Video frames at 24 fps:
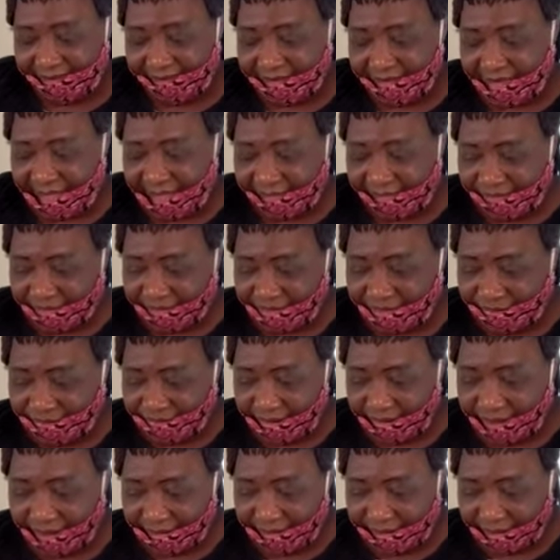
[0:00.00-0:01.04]
their
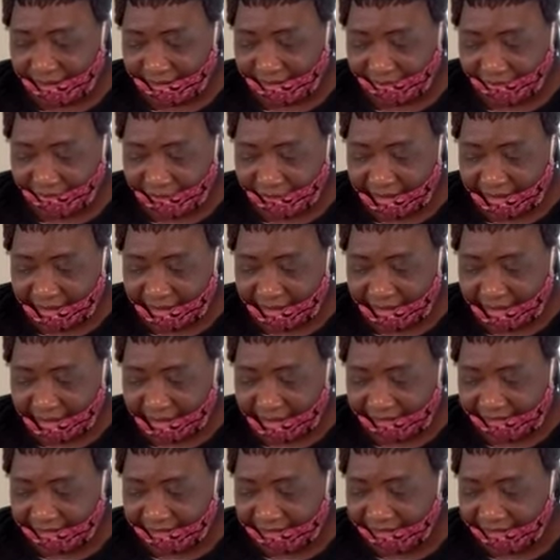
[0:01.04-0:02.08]
children when they
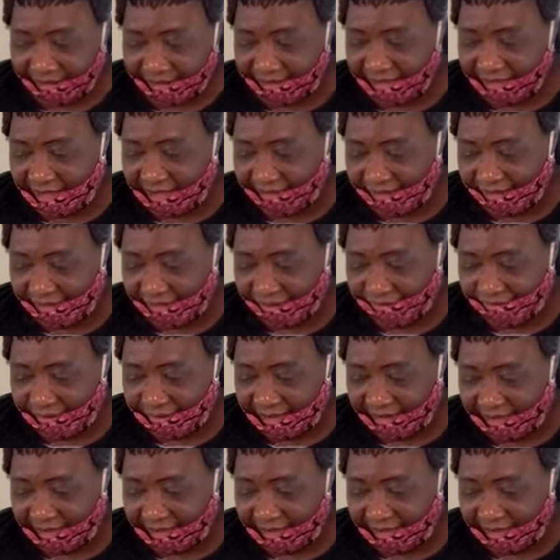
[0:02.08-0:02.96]
are teaching their children.